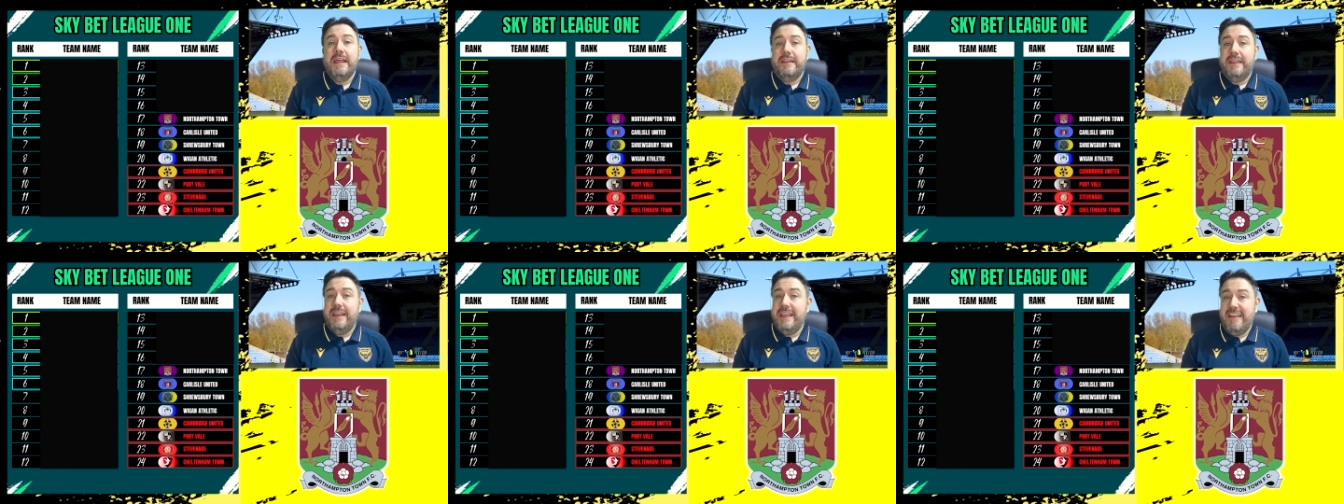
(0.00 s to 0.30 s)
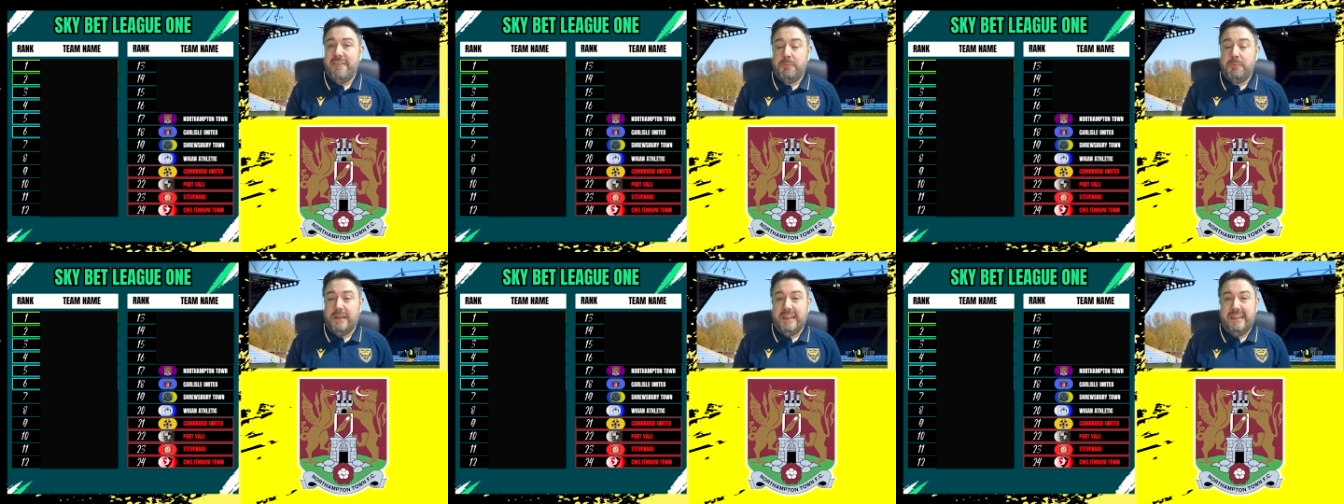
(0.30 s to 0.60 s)
they
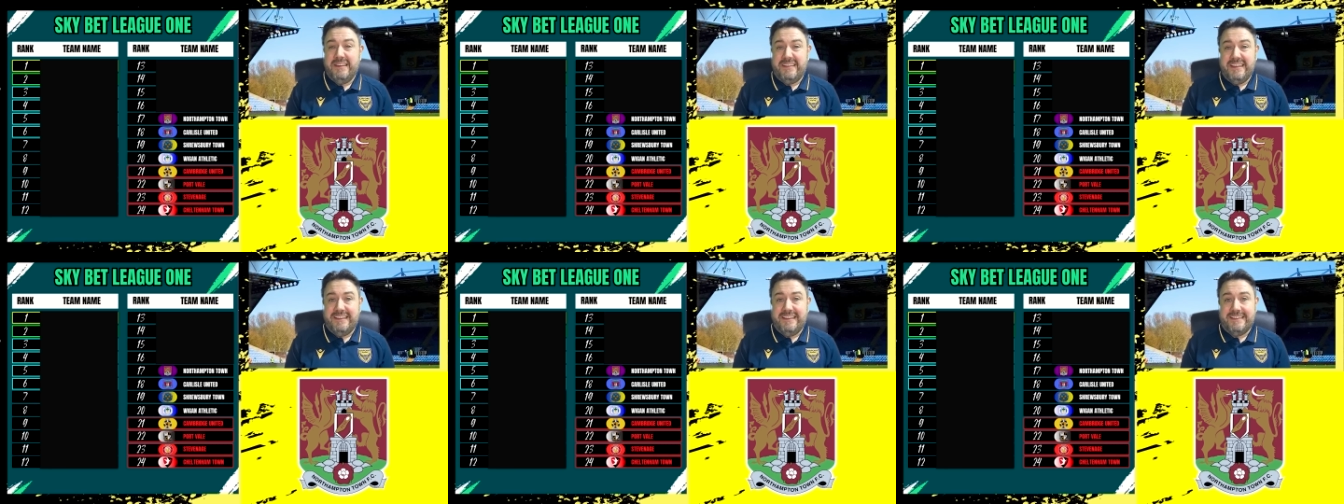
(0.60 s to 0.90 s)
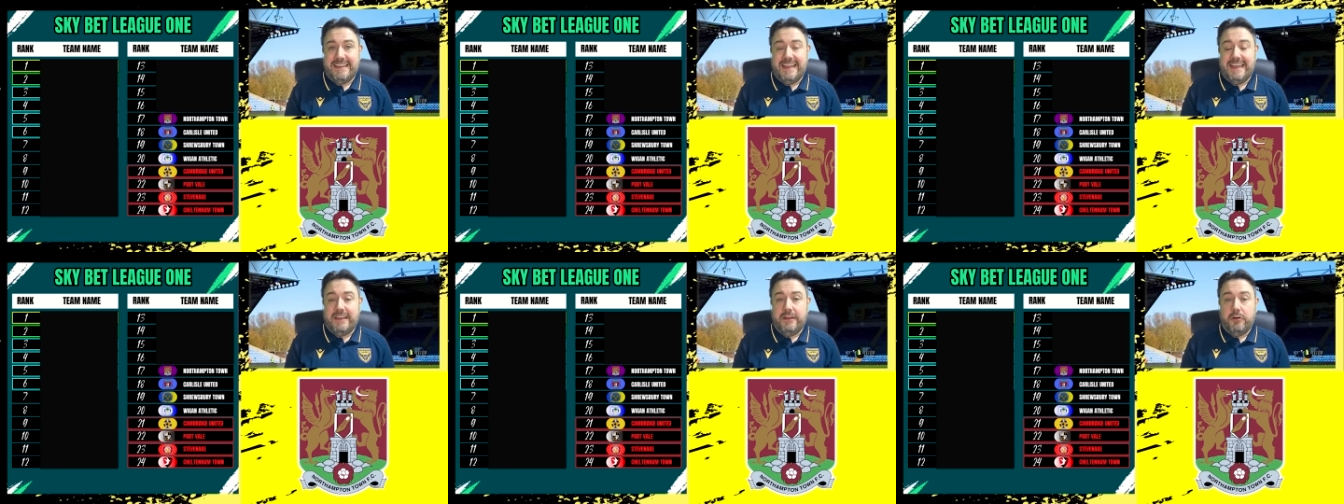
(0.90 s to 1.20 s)
have plenty of
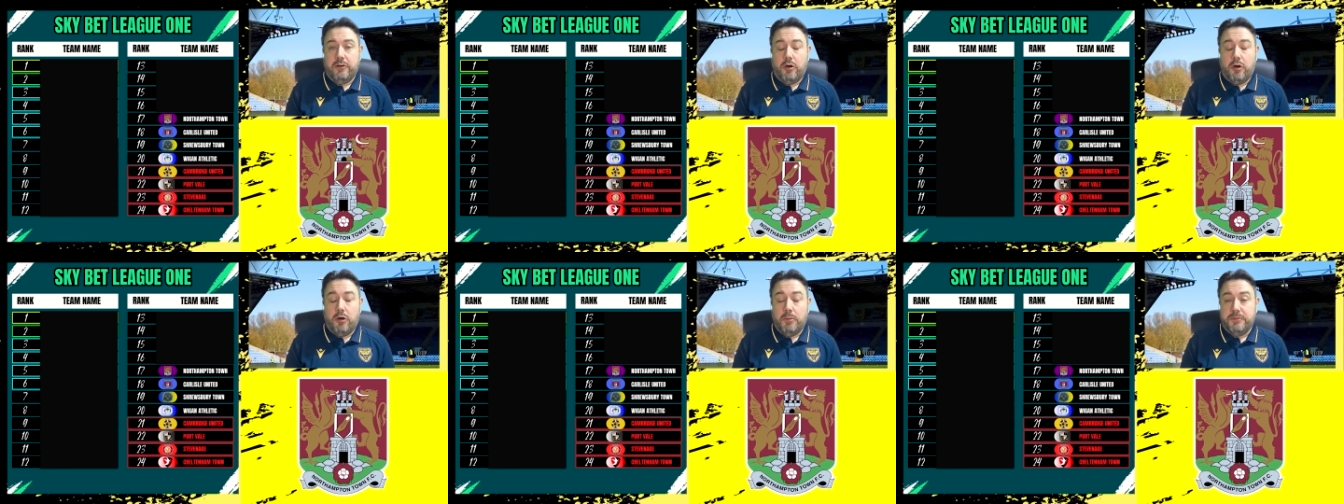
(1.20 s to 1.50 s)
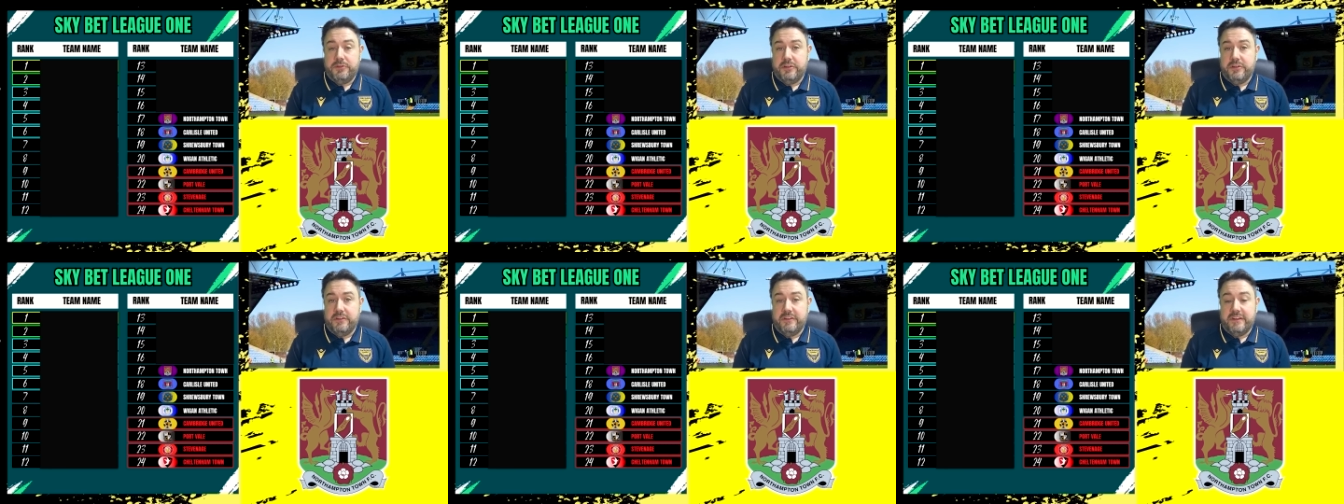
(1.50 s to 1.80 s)
attack and
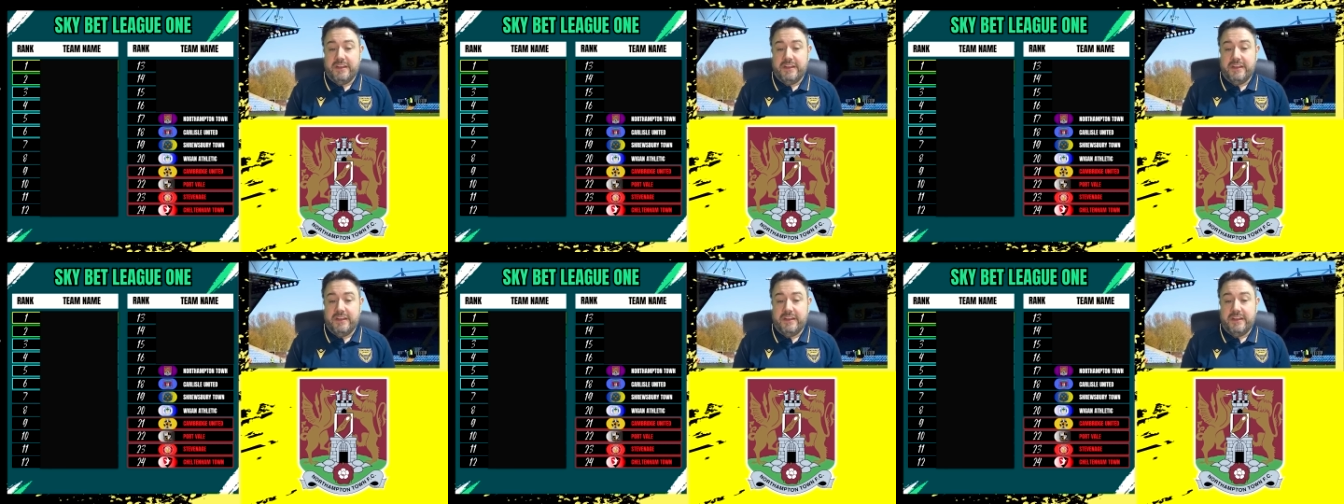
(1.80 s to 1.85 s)
options,